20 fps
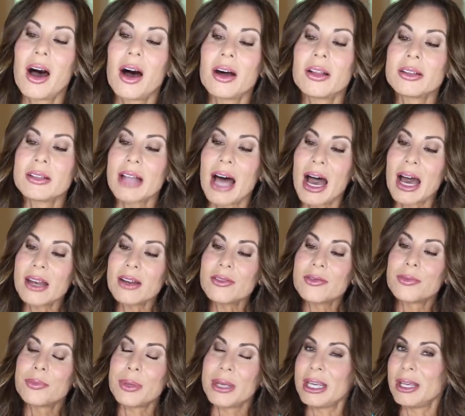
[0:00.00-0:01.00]
a lot
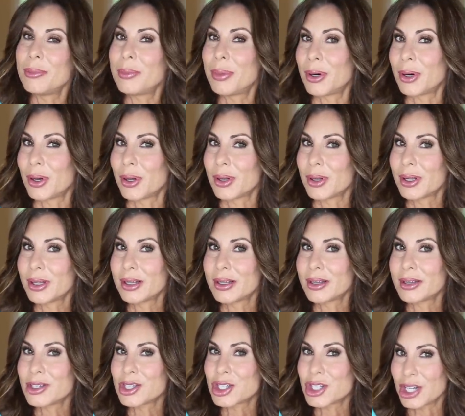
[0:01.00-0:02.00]
of people
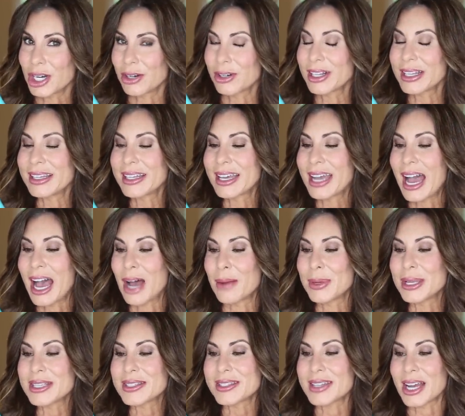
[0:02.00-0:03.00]
shared in the
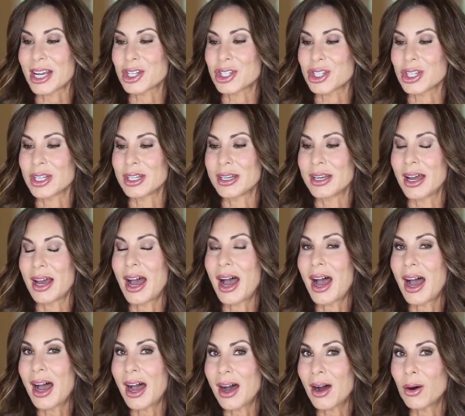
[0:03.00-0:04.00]
comment section
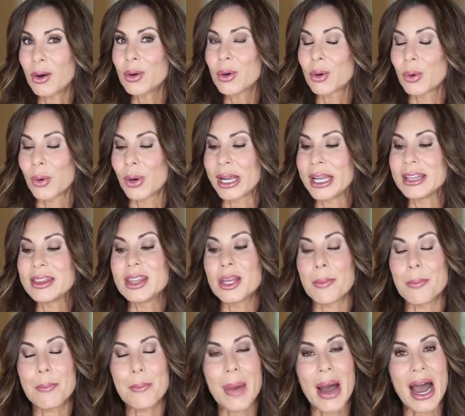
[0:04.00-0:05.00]
how great the
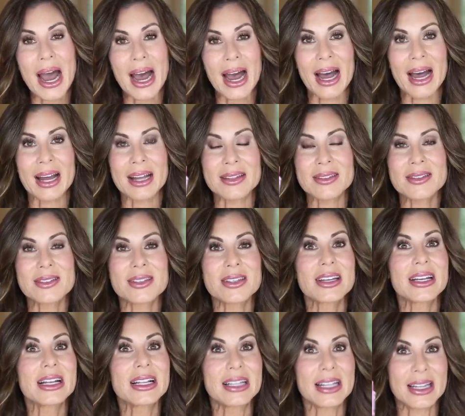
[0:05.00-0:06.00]
Pond's
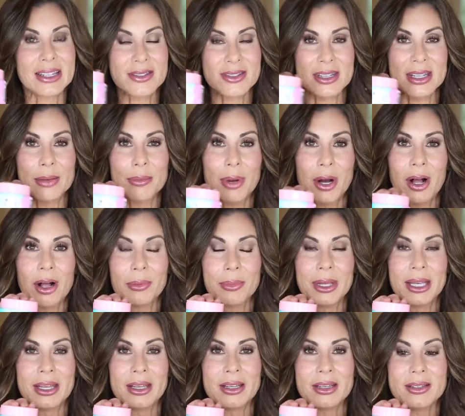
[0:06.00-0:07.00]
Cleansing Balm
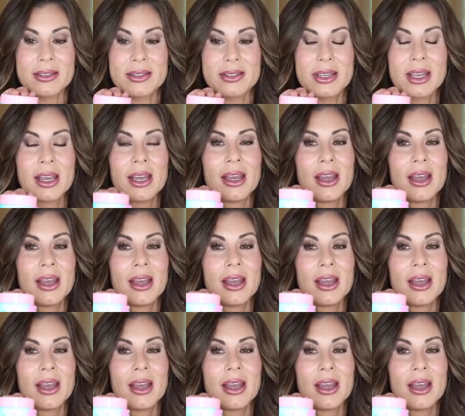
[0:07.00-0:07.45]
is.